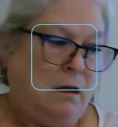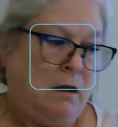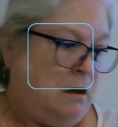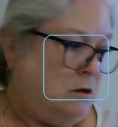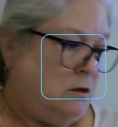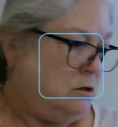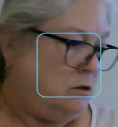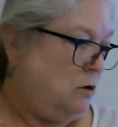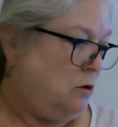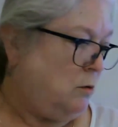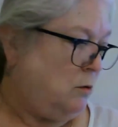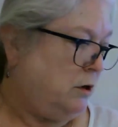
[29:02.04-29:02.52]

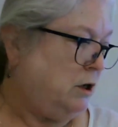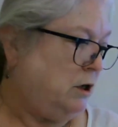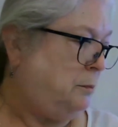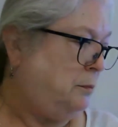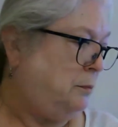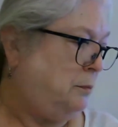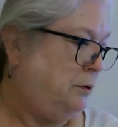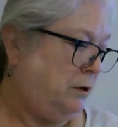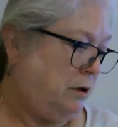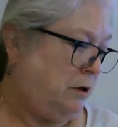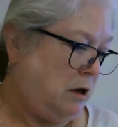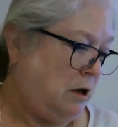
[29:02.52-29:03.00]
So we're going to
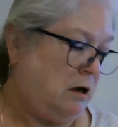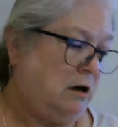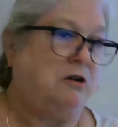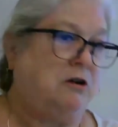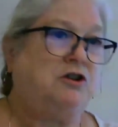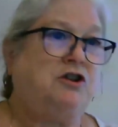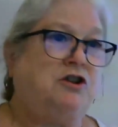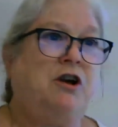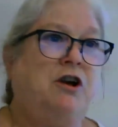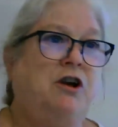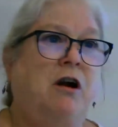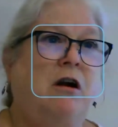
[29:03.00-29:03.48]
put on our
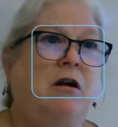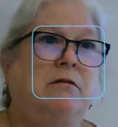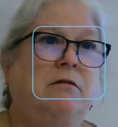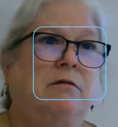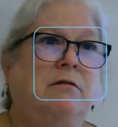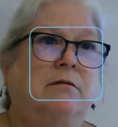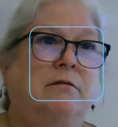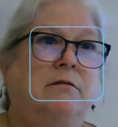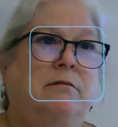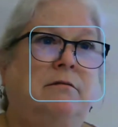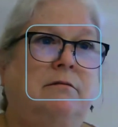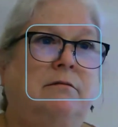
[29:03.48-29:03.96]
chart
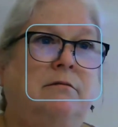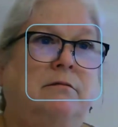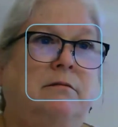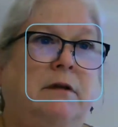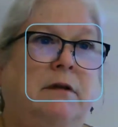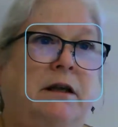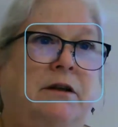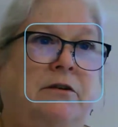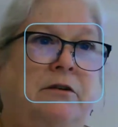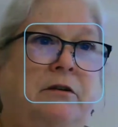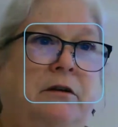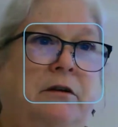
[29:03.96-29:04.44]

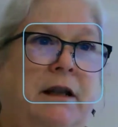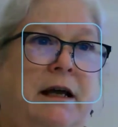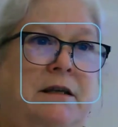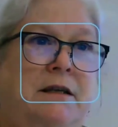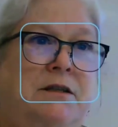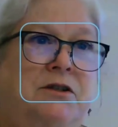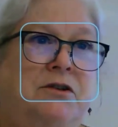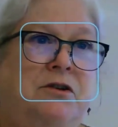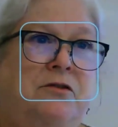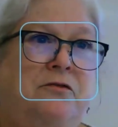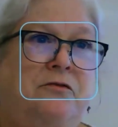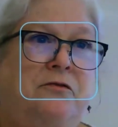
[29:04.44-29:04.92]
under
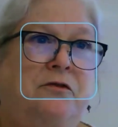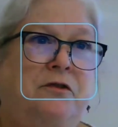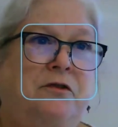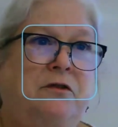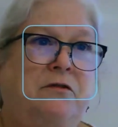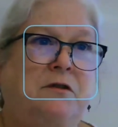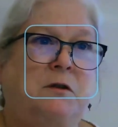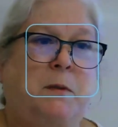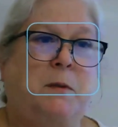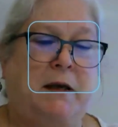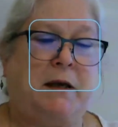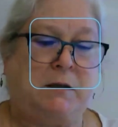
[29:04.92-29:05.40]
luster
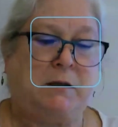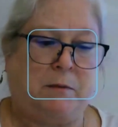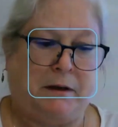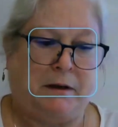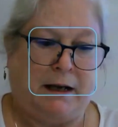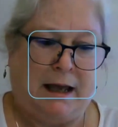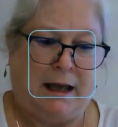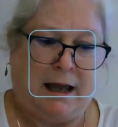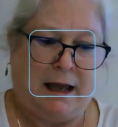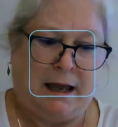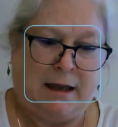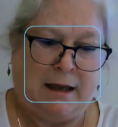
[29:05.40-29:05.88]
for specimen
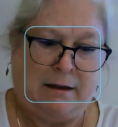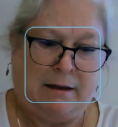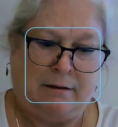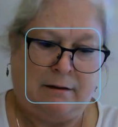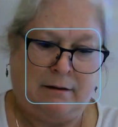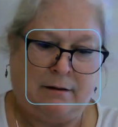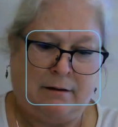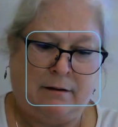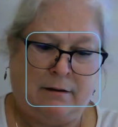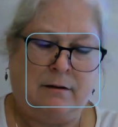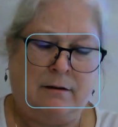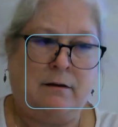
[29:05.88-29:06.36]
A,
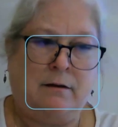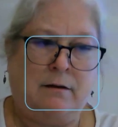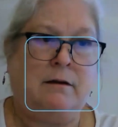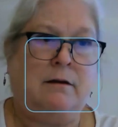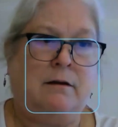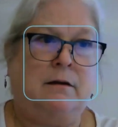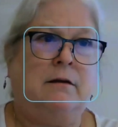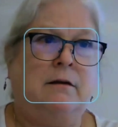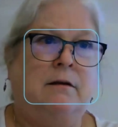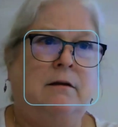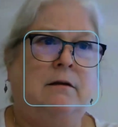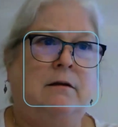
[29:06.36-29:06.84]

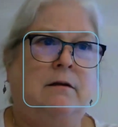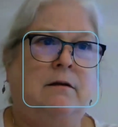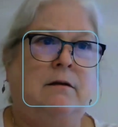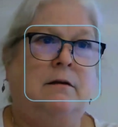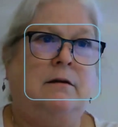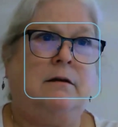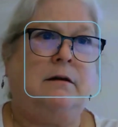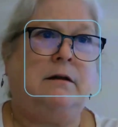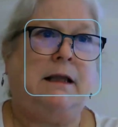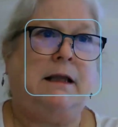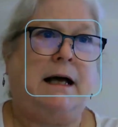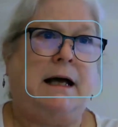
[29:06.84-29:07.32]

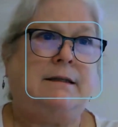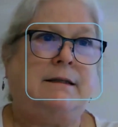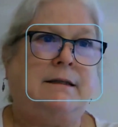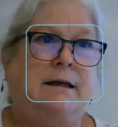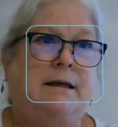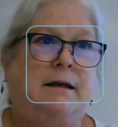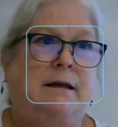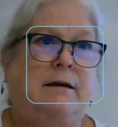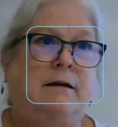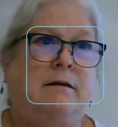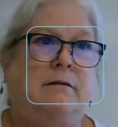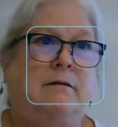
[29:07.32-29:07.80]

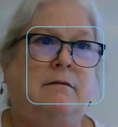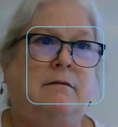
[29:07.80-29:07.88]
glassy.